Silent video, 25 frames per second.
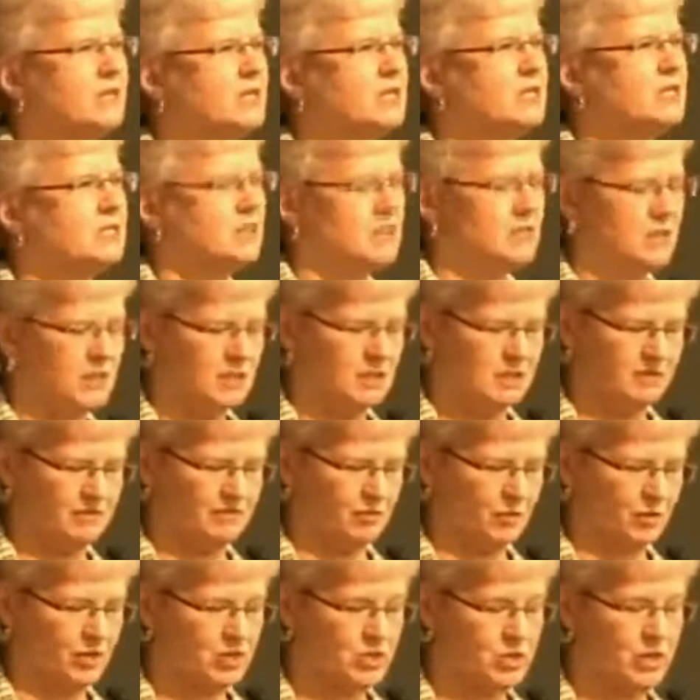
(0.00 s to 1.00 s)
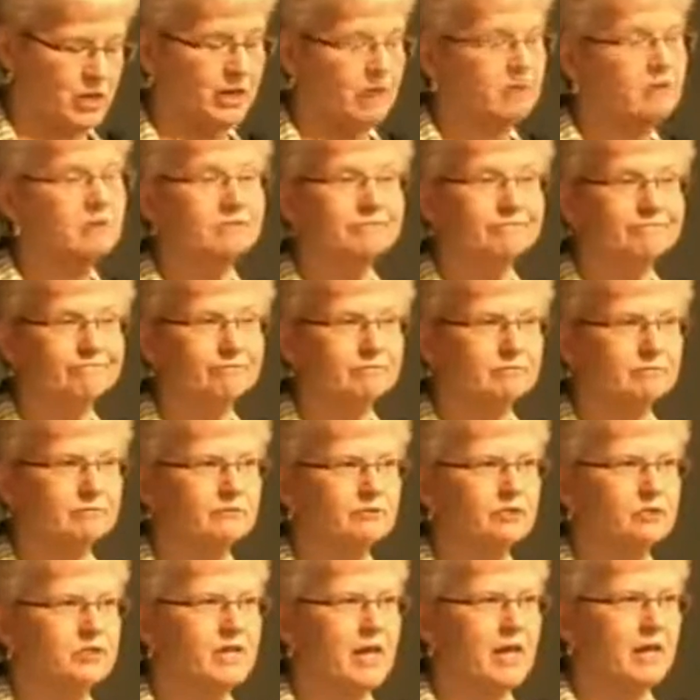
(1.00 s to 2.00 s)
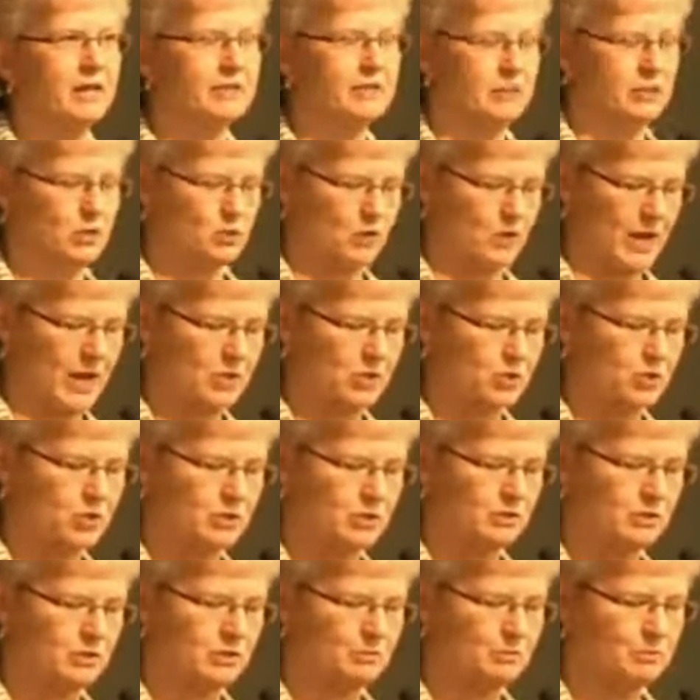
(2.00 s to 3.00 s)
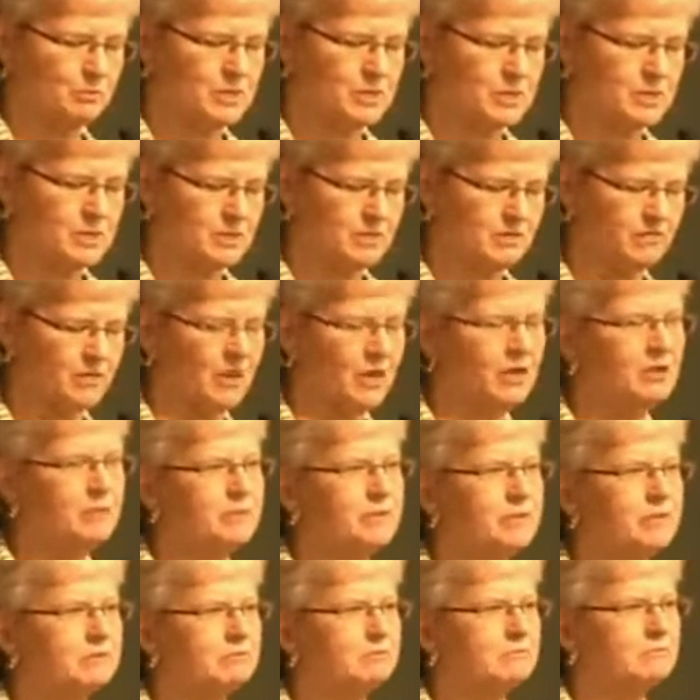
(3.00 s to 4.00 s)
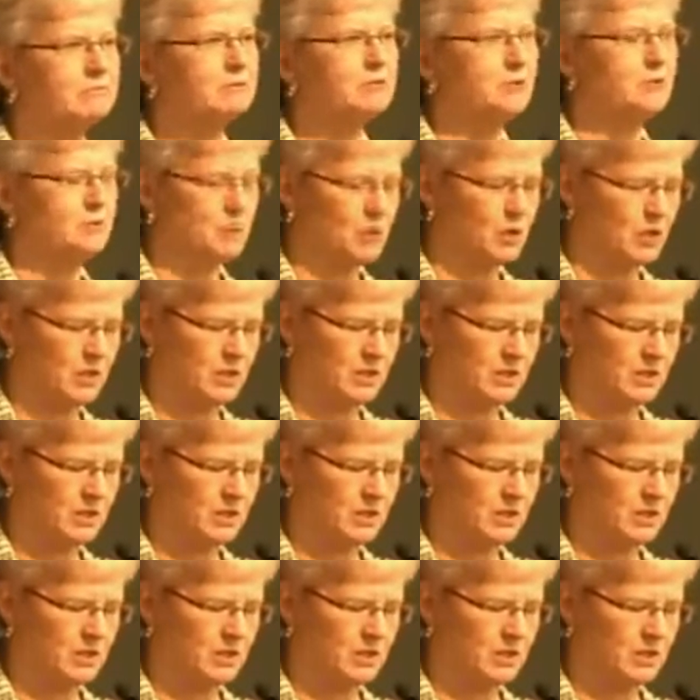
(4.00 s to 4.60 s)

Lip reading: is a key differentiator for talent attraction, business development, community